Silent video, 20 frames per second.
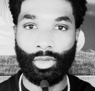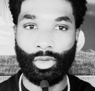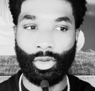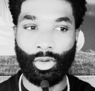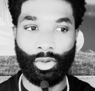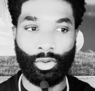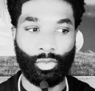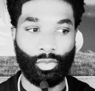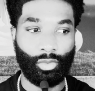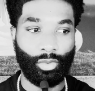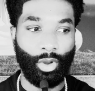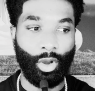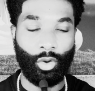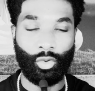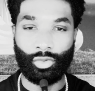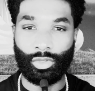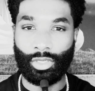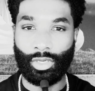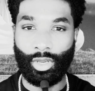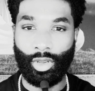
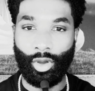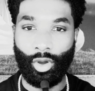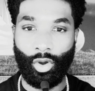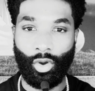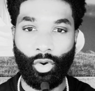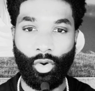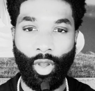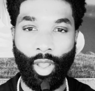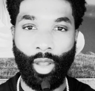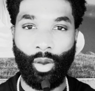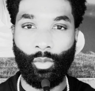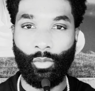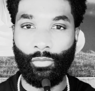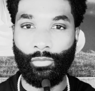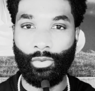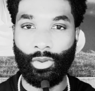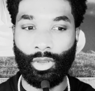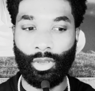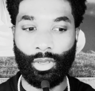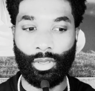Hotel,
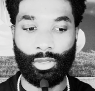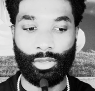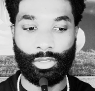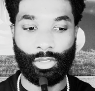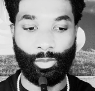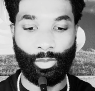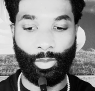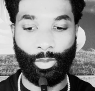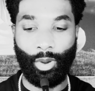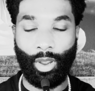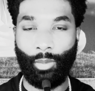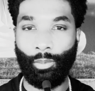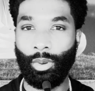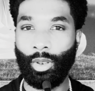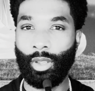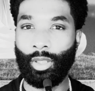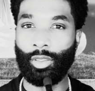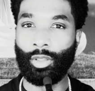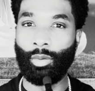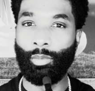outfit. Some people have
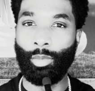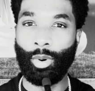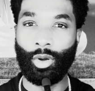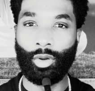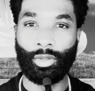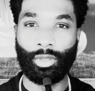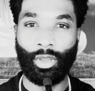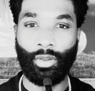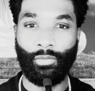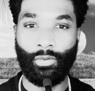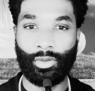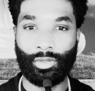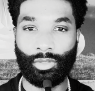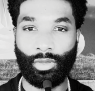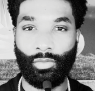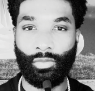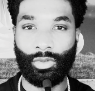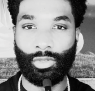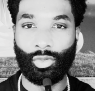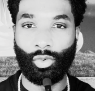planned their birthday
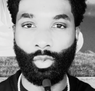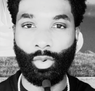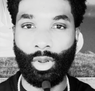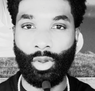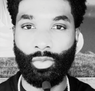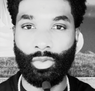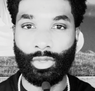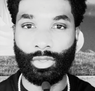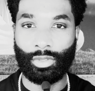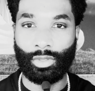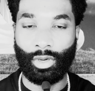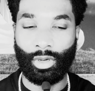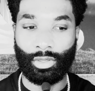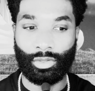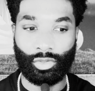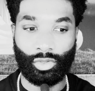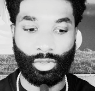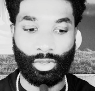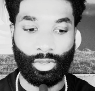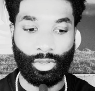festivities around this
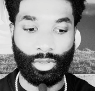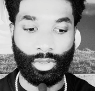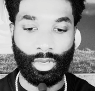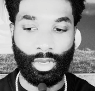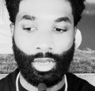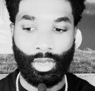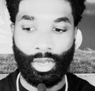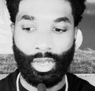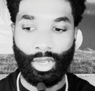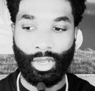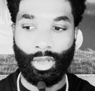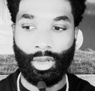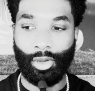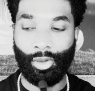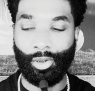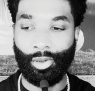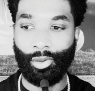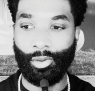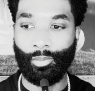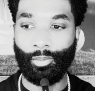concert.
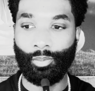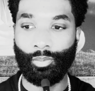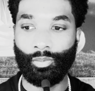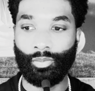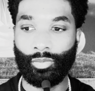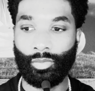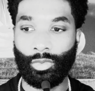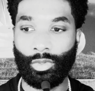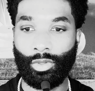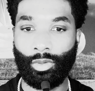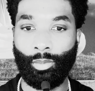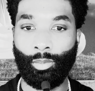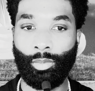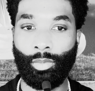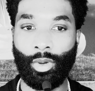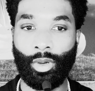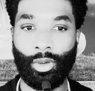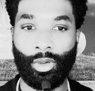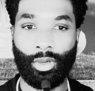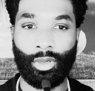Um,
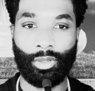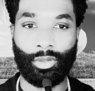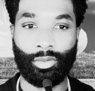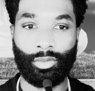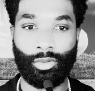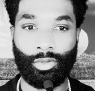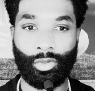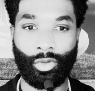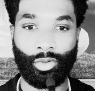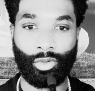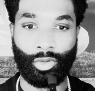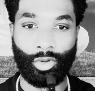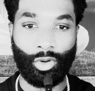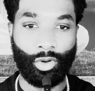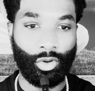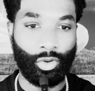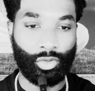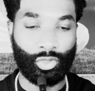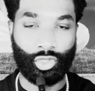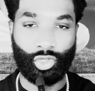
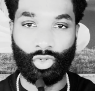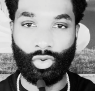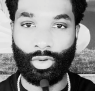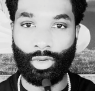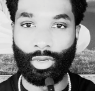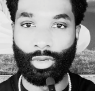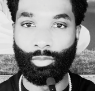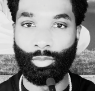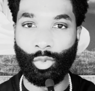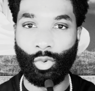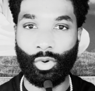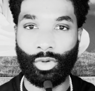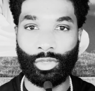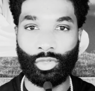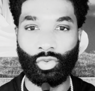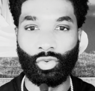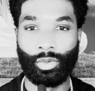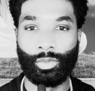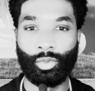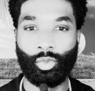girls trip, boys
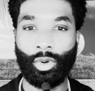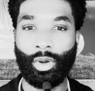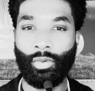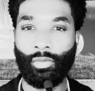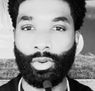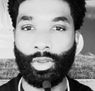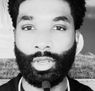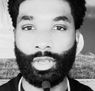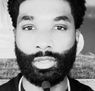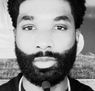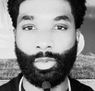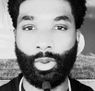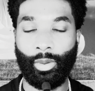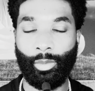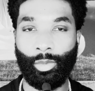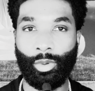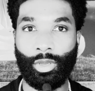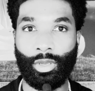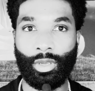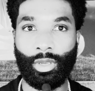trips, whatever the case may
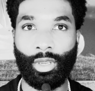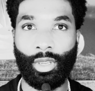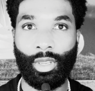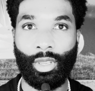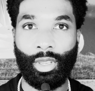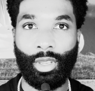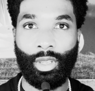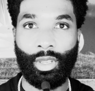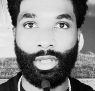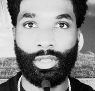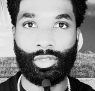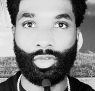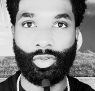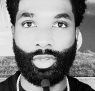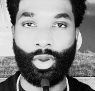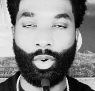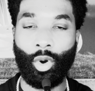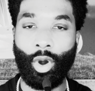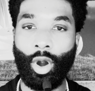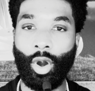be. And so
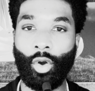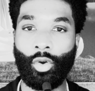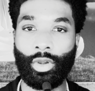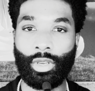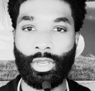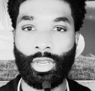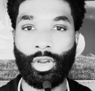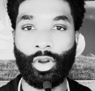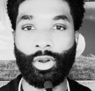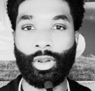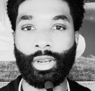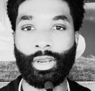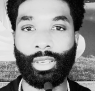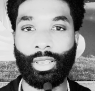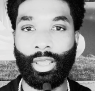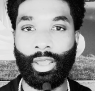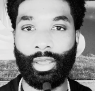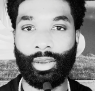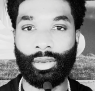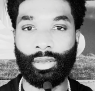they were already here in
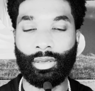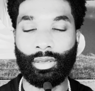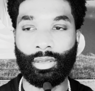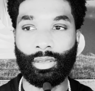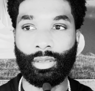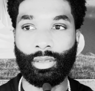Atlanta.